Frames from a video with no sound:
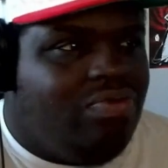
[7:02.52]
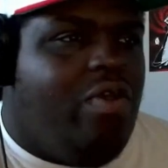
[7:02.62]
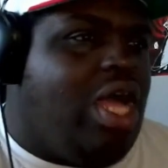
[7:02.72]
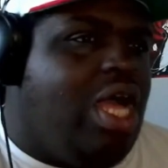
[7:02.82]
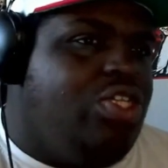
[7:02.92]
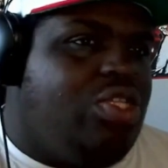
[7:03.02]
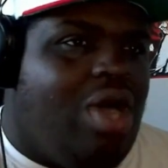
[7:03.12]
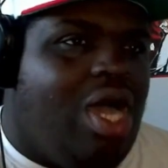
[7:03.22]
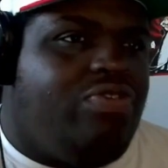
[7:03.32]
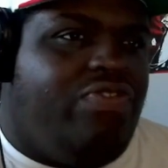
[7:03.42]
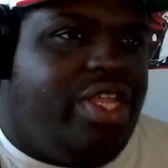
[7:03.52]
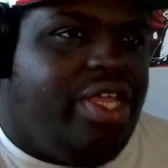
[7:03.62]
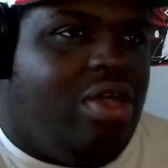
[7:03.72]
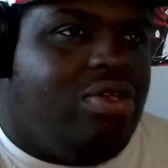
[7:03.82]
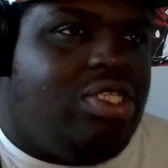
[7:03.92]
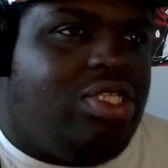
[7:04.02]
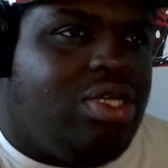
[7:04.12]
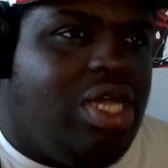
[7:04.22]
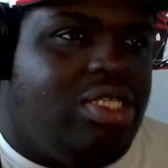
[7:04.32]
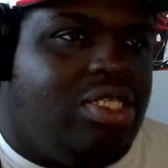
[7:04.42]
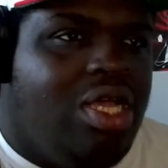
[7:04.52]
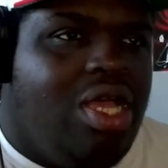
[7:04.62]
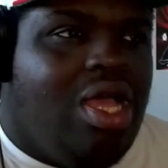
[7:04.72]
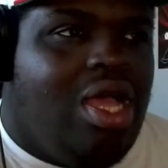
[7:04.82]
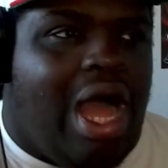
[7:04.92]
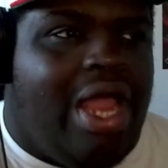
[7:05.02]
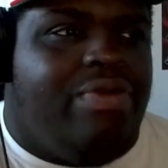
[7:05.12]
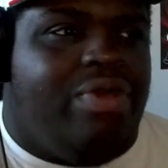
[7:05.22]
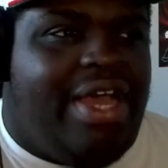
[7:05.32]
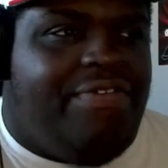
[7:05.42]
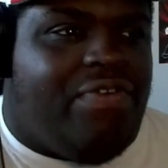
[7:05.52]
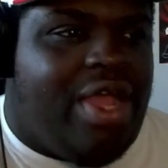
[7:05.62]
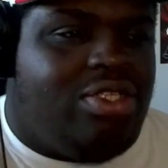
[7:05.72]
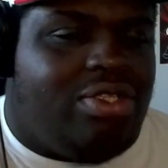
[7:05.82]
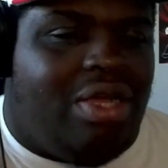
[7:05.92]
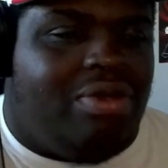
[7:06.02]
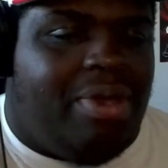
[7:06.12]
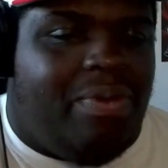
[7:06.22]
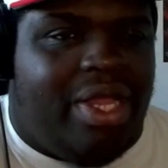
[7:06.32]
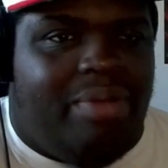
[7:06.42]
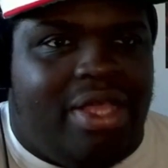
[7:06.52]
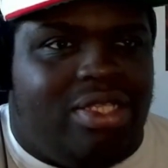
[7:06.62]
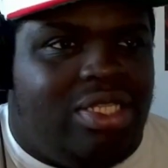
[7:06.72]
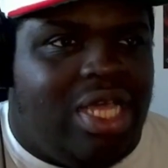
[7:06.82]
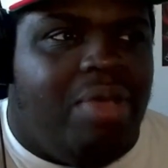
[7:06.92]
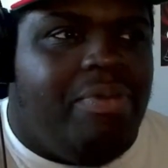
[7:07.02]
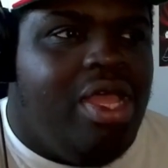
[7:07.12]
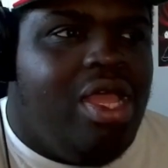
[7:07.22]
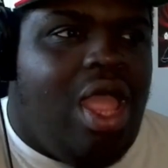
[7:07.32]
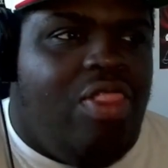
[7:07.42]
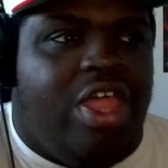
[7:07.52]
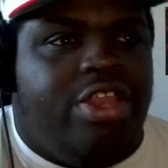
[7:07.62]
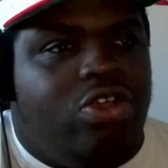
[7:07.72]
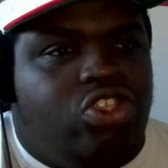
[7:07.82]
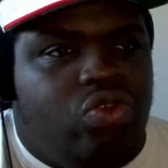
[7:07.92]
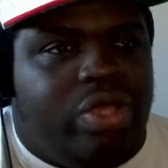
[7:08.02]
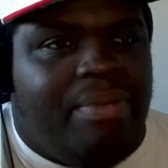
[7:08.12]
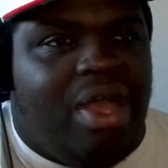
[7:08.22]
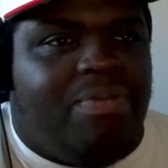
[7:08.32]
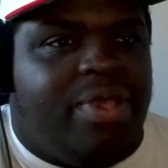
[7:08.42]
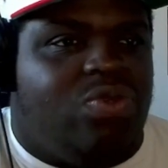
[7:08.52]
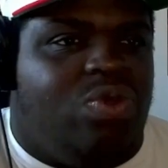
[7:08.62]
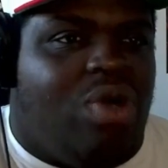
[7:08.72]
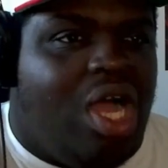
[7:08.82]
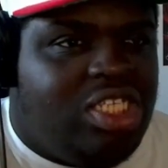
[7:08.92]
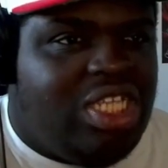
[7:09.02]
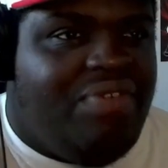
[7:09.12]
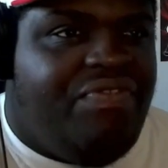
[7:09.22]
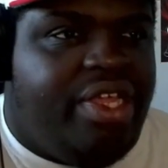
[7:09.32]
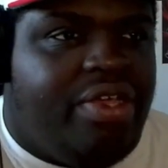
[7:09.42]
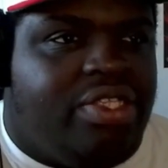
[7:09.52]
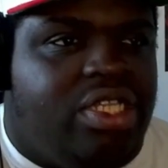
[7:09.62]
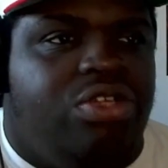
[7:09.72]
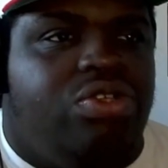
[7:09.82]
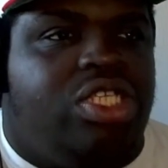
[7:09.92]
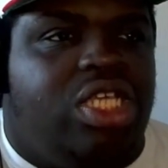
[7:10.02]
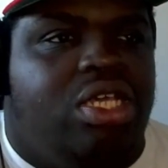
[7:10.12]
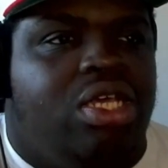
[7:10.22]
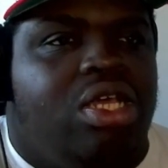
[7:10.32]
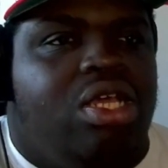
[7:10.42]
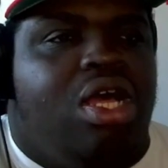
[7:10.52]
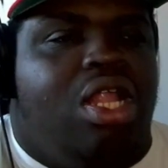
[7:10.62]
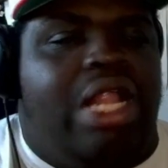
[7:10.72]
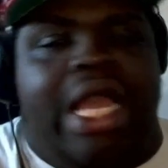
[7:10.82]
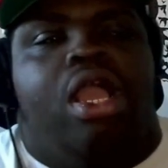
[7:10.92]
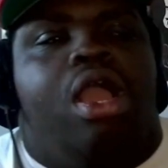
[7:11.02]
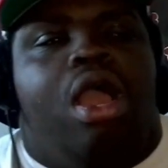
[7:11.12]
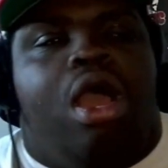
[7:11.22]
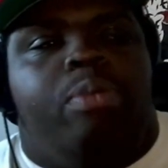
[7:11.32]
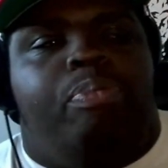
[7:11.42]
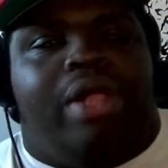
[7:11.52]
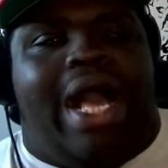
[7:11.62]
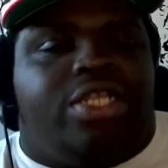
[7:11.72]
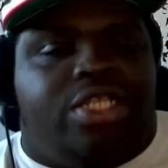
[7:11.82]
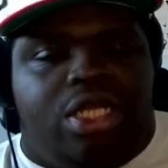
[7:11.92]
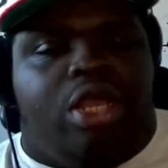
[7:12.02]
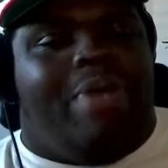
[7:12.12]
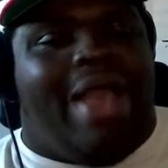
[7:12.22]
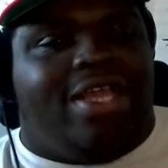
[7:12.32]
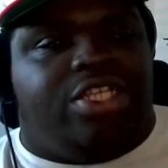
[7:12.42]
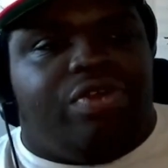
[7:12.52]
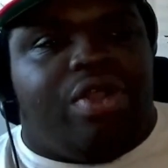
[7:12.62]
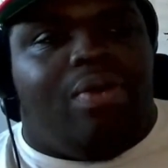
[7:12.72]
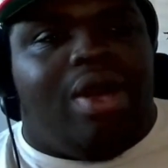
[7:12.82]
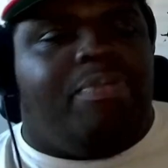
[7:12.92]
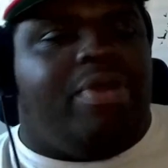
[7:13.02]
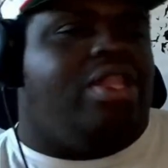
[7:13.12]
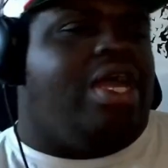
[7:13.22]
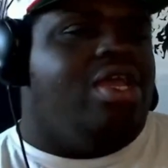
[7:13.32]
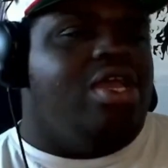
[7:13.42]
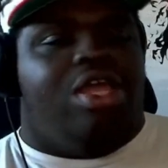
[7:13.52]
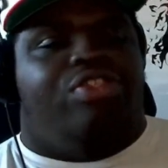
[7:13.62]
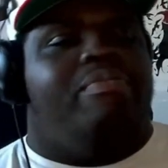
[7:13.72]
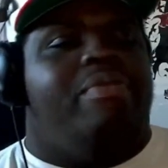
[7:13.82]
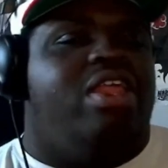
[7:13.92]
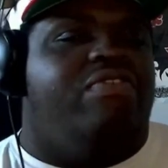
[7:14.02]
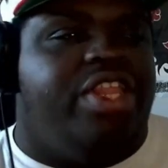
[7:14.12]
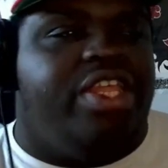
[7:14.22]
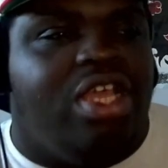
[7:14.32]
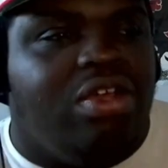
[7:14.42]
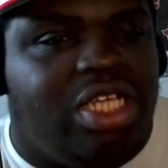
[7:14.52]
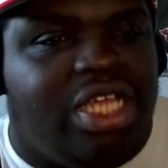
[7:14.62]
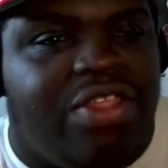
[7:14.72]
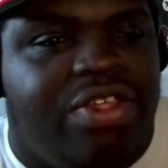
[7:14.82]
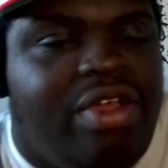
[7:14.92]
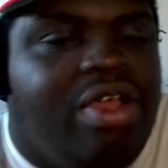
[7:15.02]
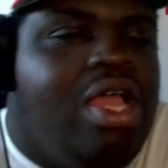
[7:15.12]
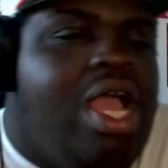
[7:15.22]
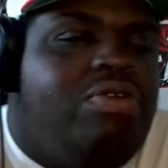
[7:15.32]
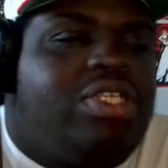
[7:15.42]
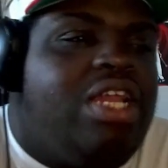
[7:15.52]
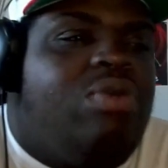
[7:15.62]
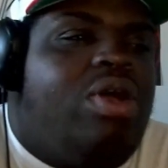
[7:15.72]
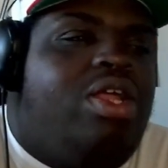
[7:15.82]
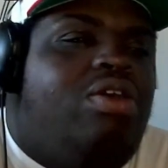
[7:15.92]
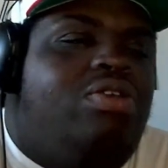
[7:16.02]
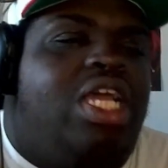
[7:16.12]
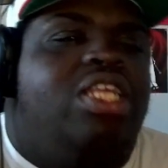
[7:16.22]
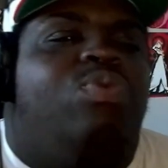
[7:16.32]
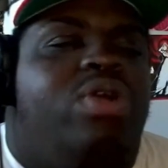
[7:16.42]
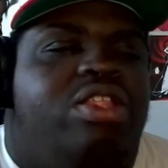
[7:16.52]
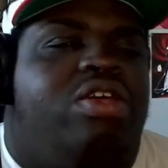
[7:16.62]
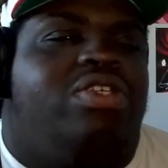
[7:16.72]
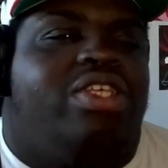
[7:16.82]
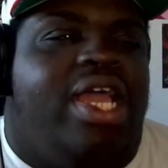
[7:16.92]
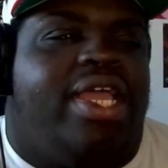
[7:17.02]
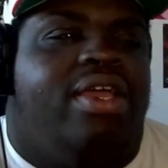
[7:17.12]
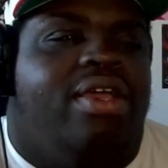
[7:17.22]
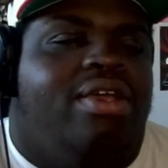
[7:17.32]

videos because I didn't really have friends. So that was my way to pass the time. And then those two came up because we watched the same videos. And then you see, like, her passion grow up, and, like, they made a video together. And it was kind of one of those, it's one of those, like